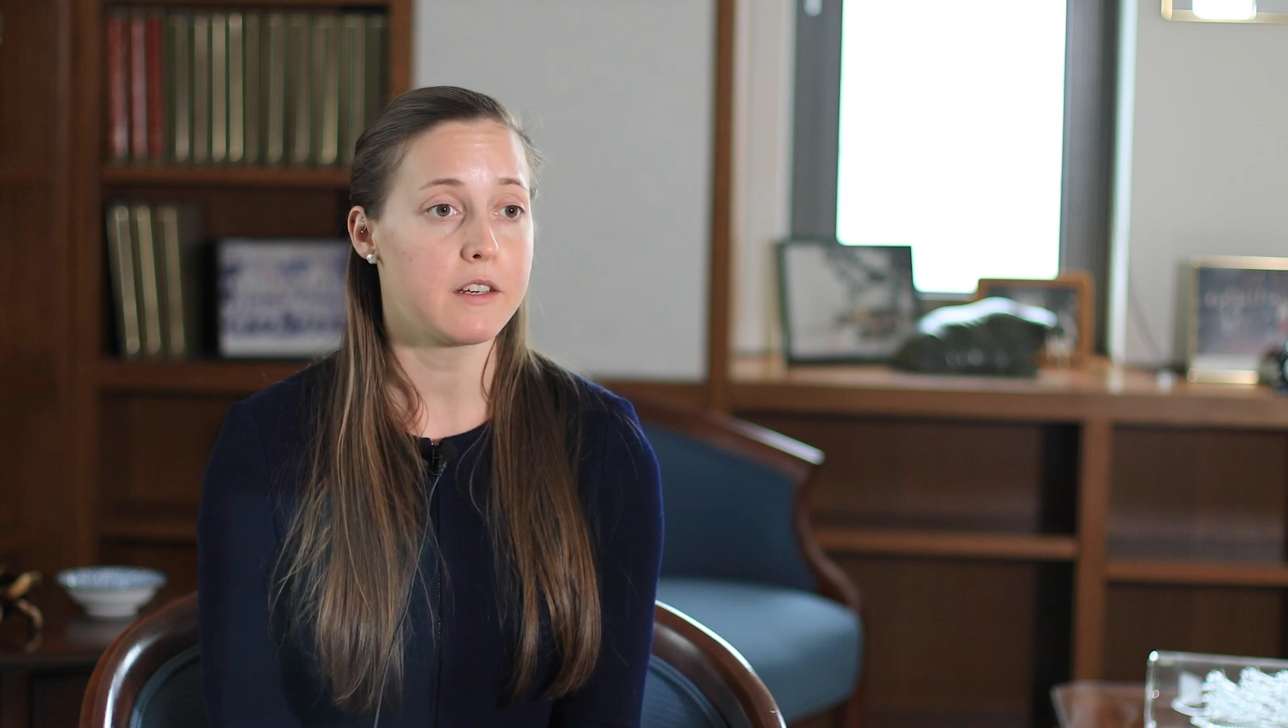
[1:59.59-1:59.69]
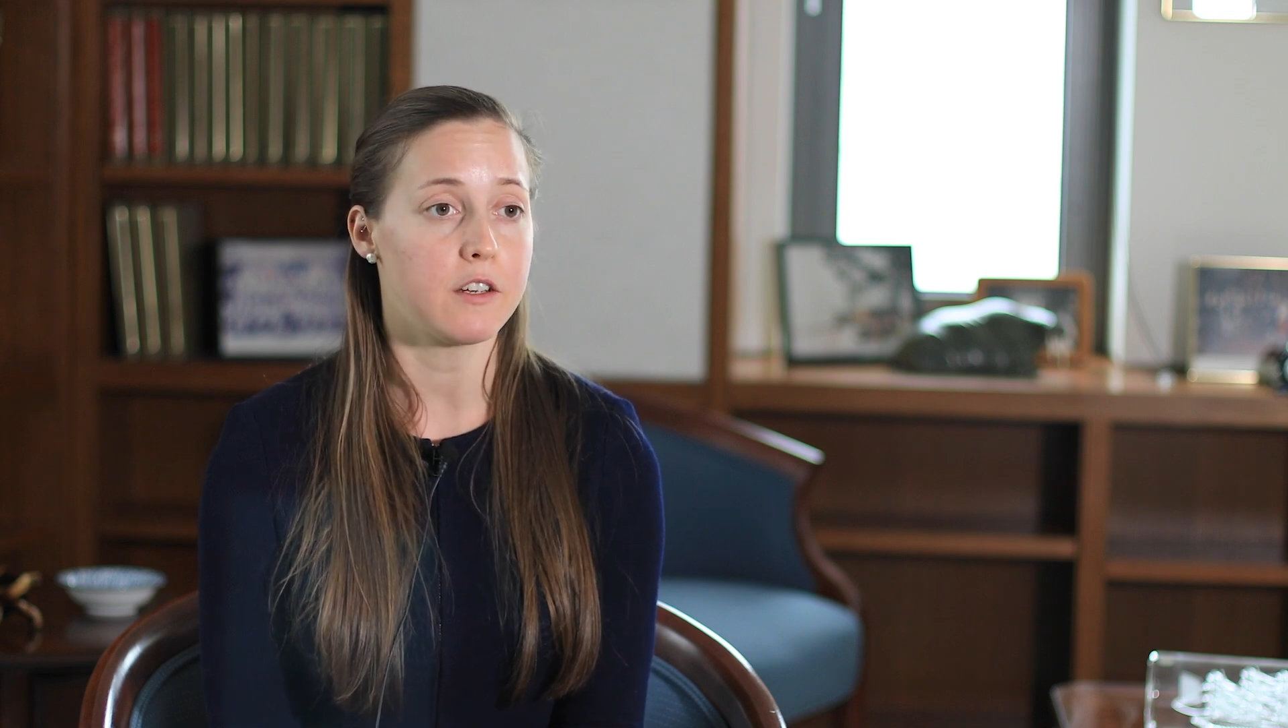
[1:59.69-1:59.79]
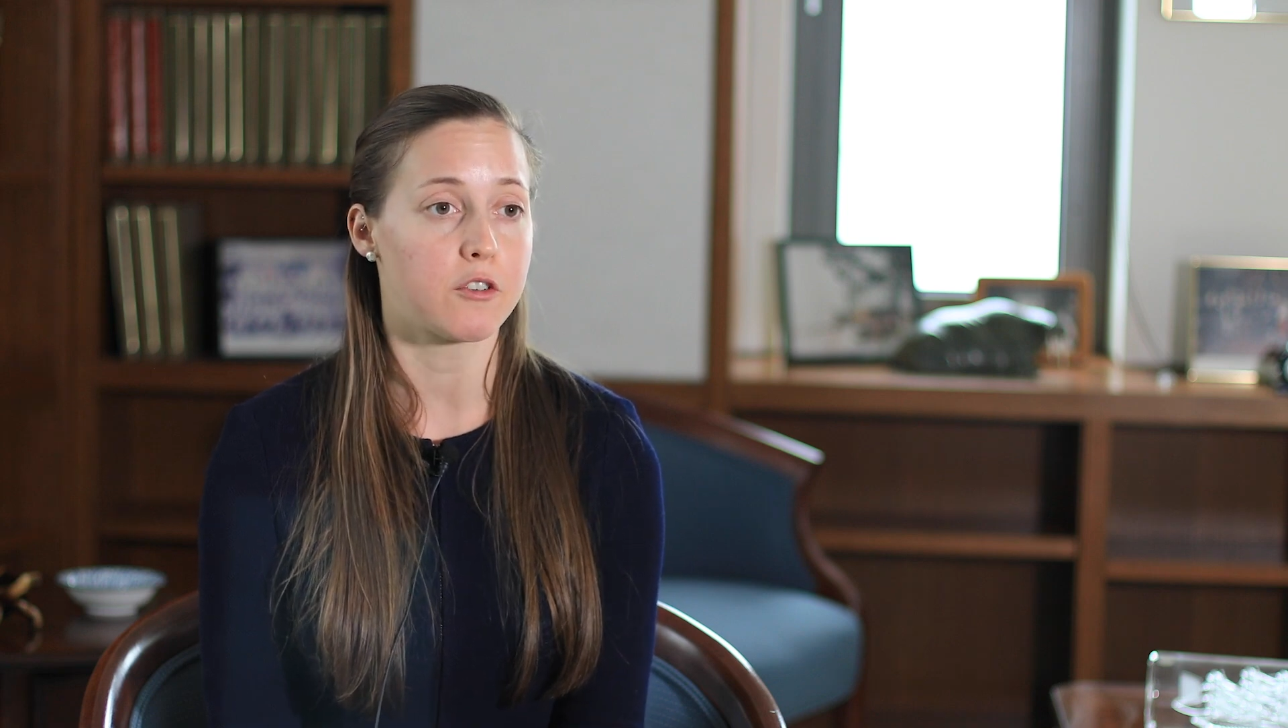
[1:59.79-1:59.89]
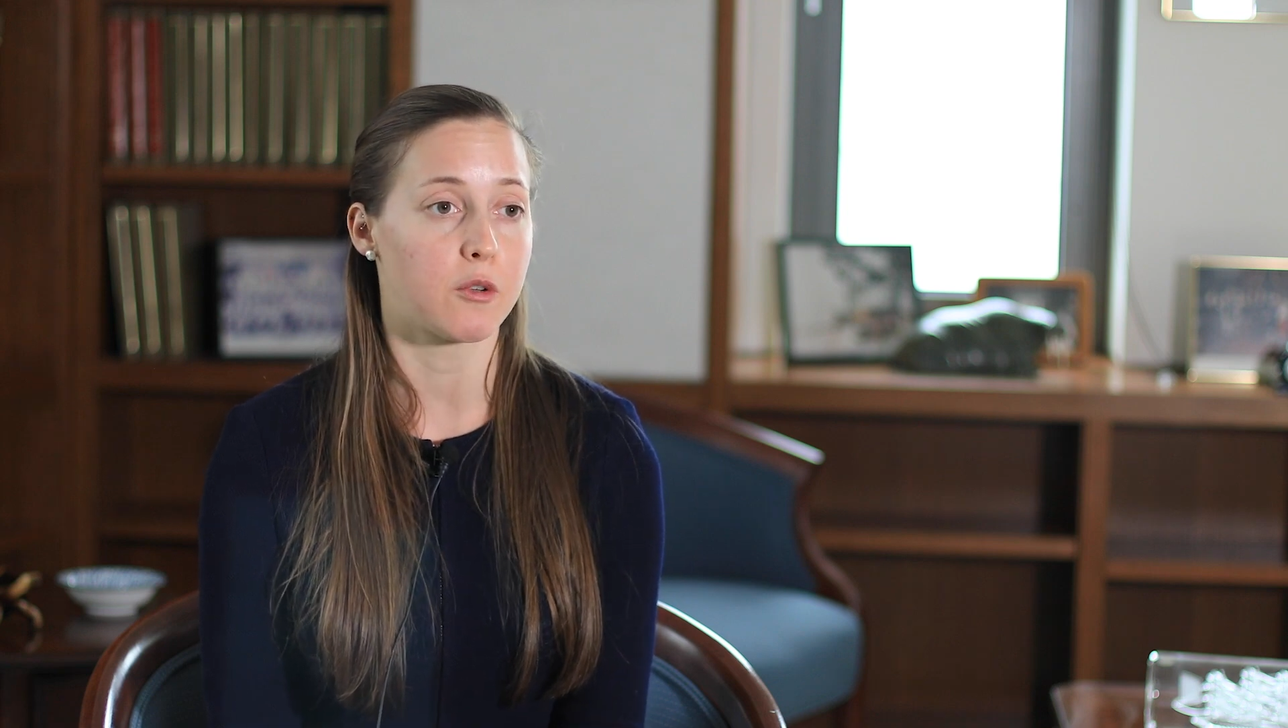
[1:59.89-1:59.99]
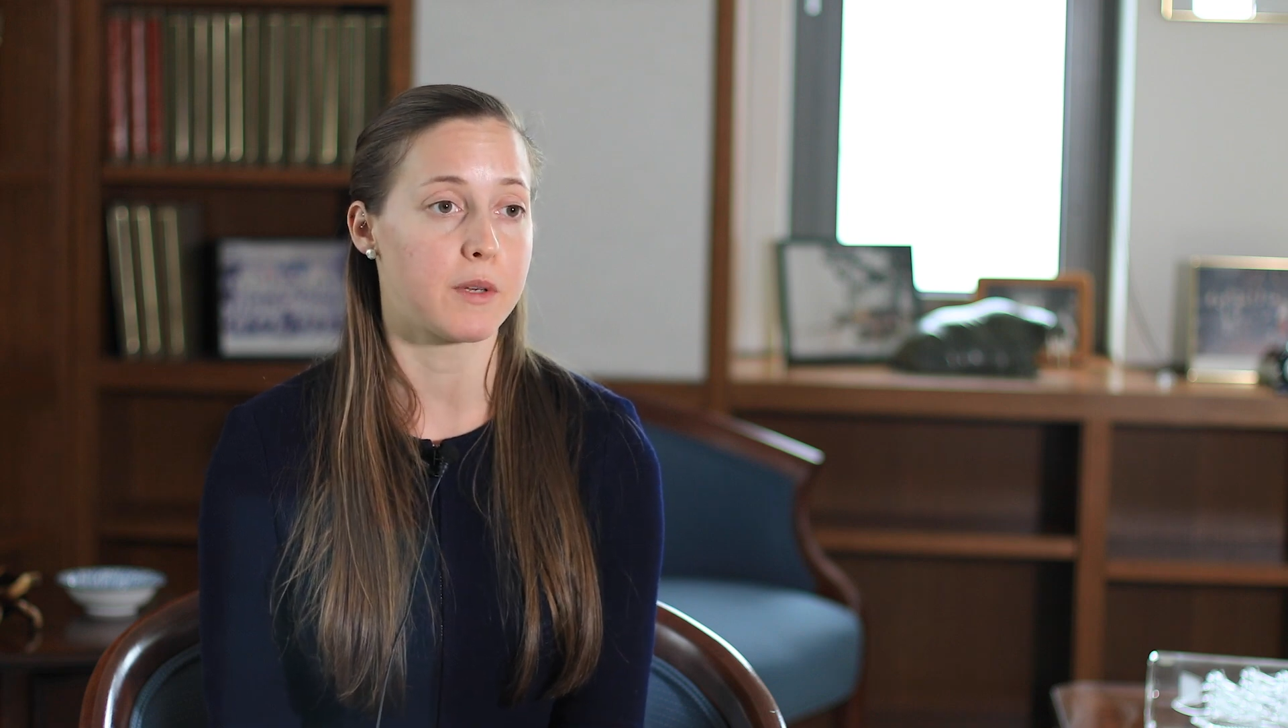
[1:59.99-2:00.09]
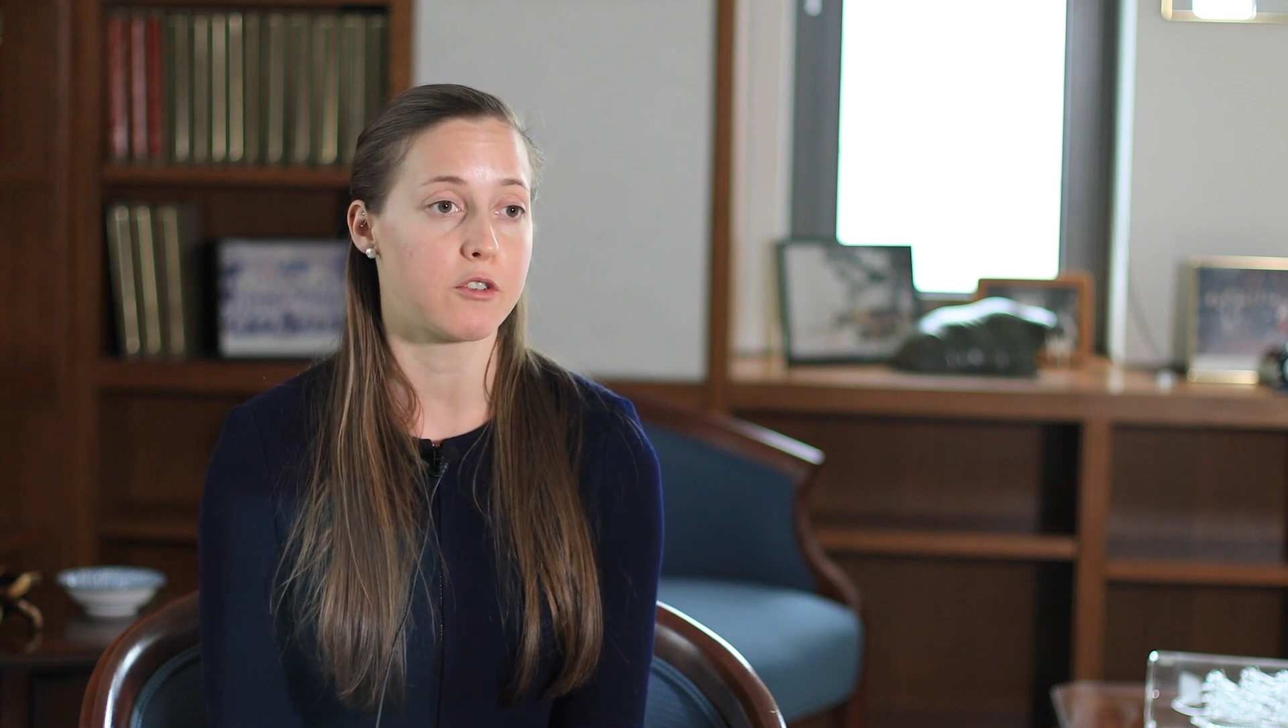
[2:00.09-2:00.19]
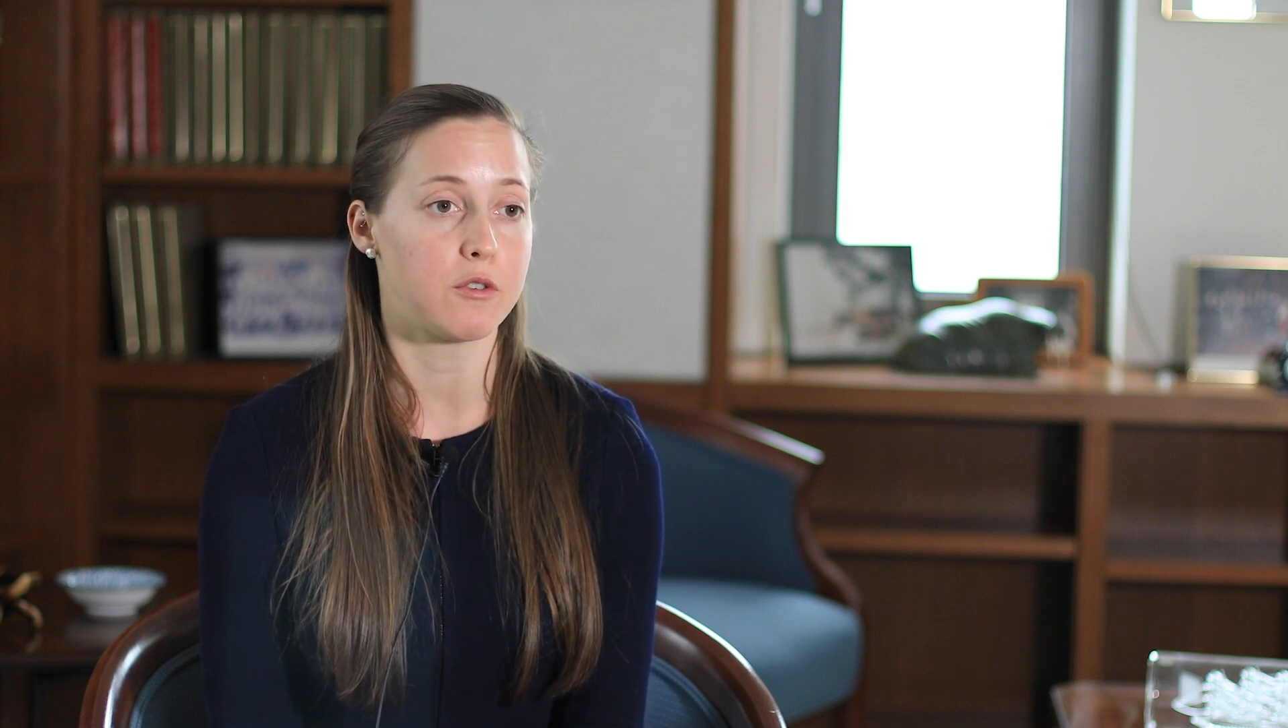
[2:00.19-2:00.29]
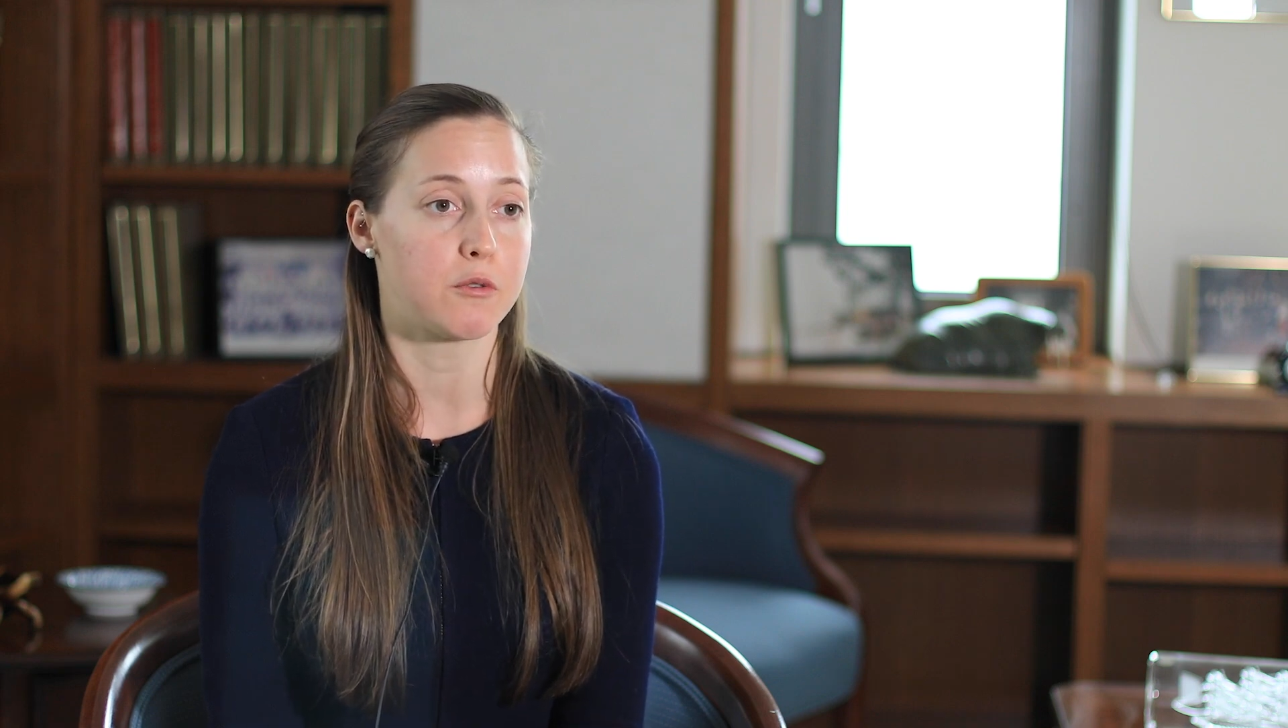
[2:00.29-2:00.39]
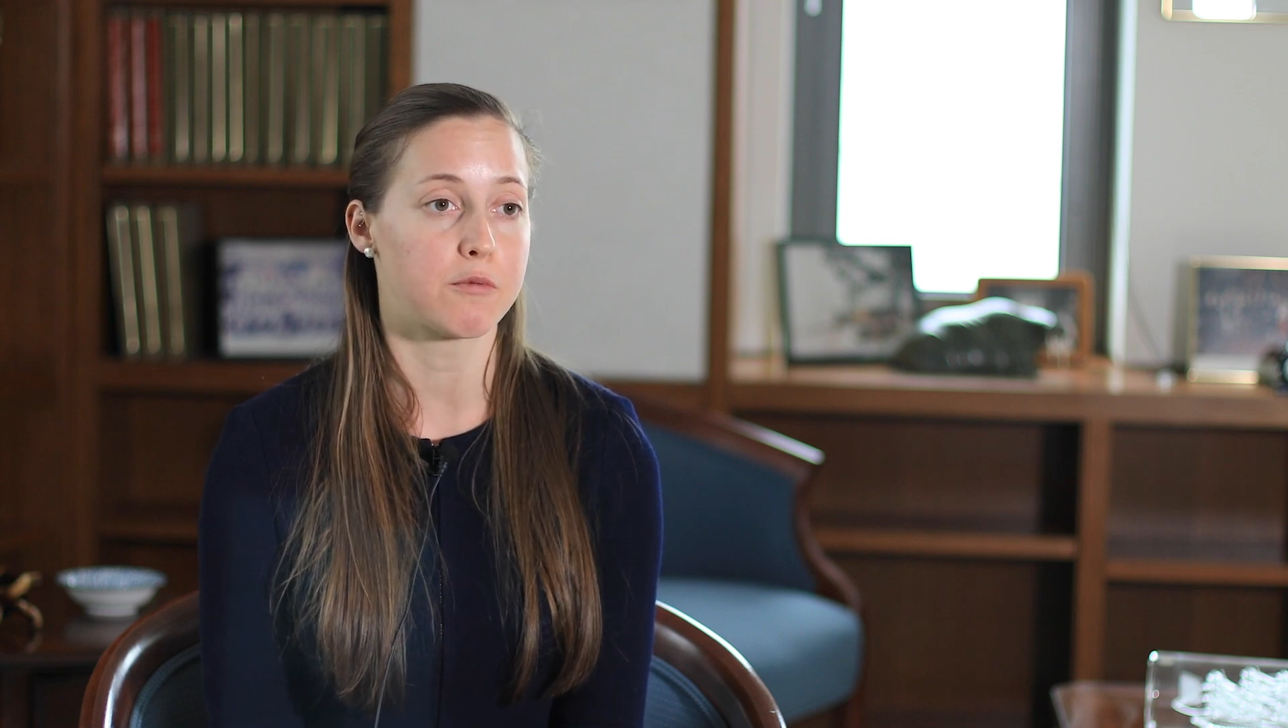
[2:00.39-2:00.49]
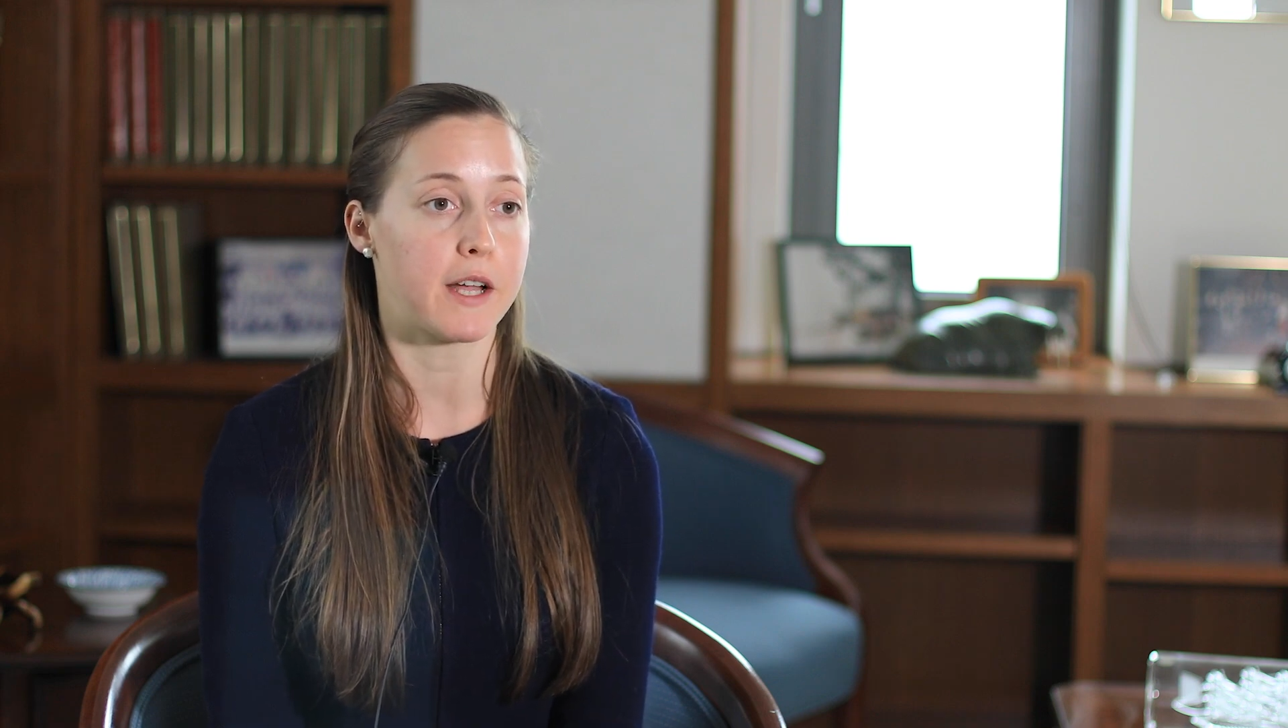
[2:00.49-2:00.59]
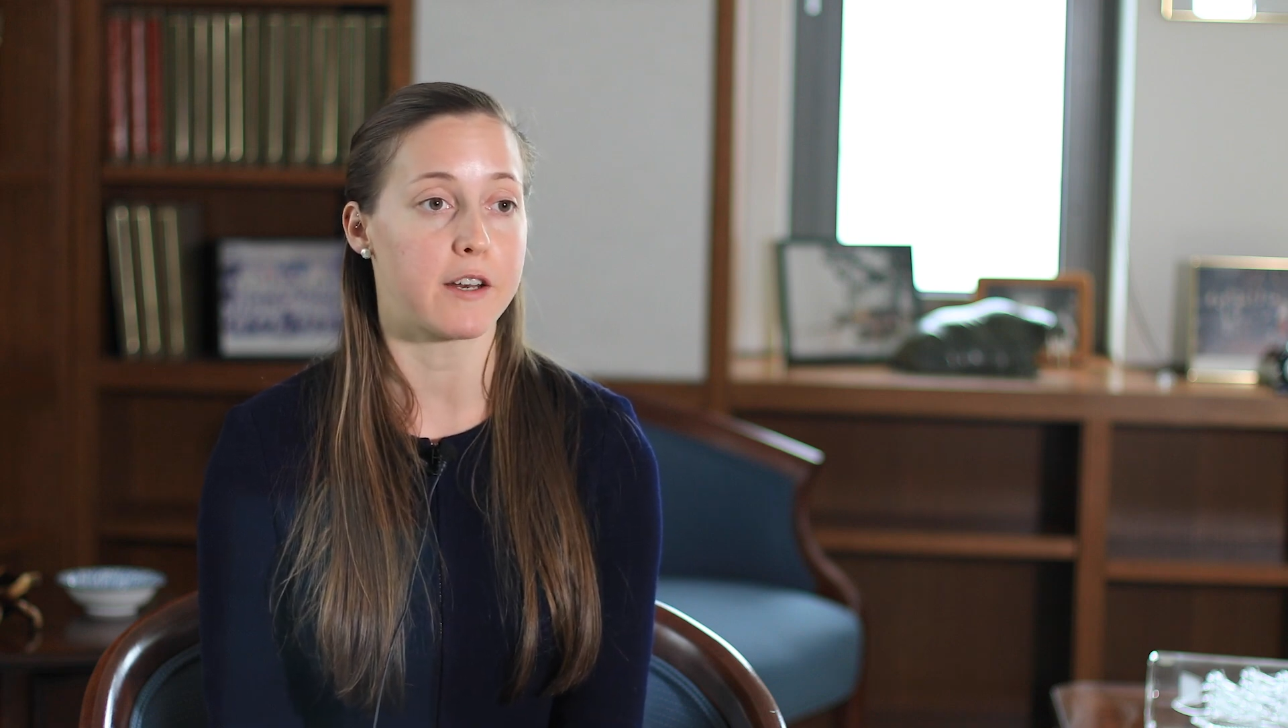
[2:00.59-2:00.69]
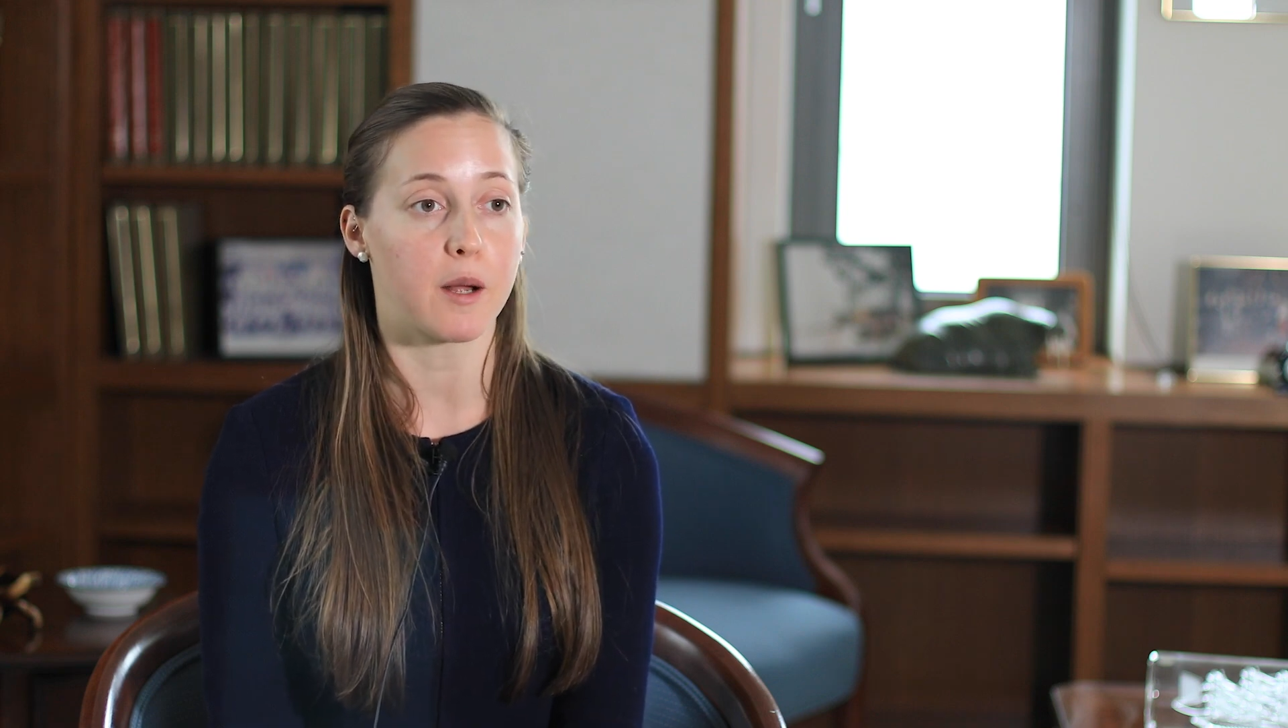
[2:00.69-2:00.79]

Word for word: He told me to write